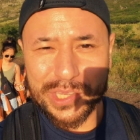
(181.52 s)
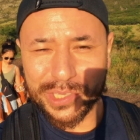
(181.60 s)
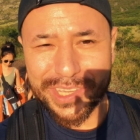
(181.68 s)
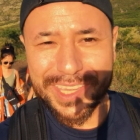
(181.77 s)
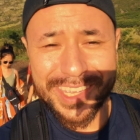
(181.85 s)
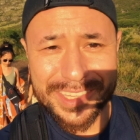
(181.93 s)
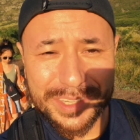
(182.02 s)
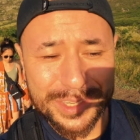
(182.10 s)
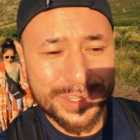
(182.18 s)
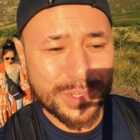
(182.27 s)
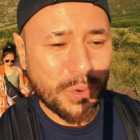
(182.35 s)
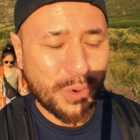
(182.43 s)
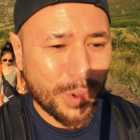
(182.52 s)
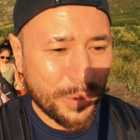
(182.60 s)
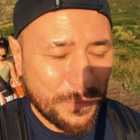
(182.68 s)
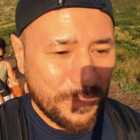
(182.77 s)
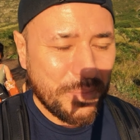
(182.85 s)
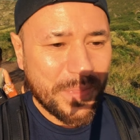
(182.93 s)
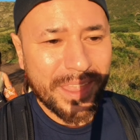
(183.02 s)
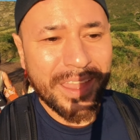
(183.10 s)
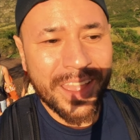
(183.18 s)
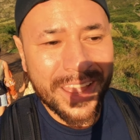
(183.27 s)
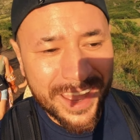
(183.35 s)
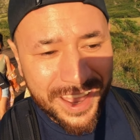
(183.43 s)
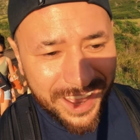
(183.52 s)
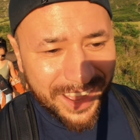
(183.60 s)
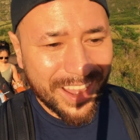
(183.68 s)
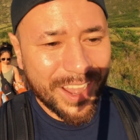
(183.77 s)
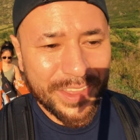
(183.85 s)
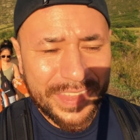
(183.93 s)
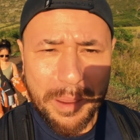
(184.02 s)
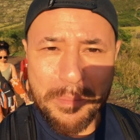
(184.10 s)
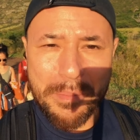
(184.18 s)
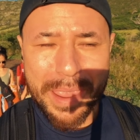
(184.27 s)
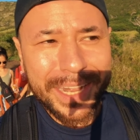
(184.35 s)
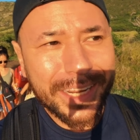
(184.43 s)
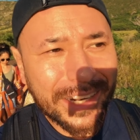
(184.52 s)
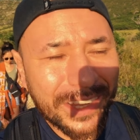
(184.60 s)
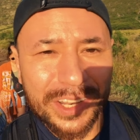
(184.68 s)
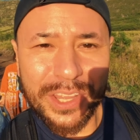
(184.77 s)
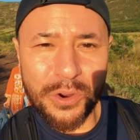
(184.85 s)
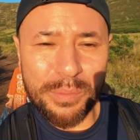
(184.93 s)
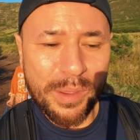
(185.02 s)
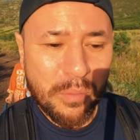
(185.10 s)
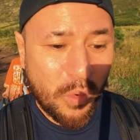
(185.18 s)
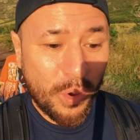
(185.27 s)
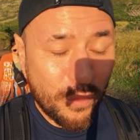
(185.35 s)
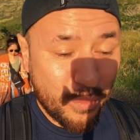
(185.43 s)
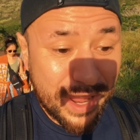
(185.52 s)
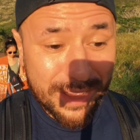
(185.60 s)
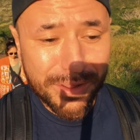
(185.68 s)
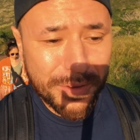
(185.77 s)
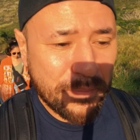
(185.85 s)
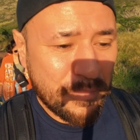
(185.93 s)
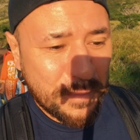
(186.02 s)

took the kids to school, that made it a little bit more real.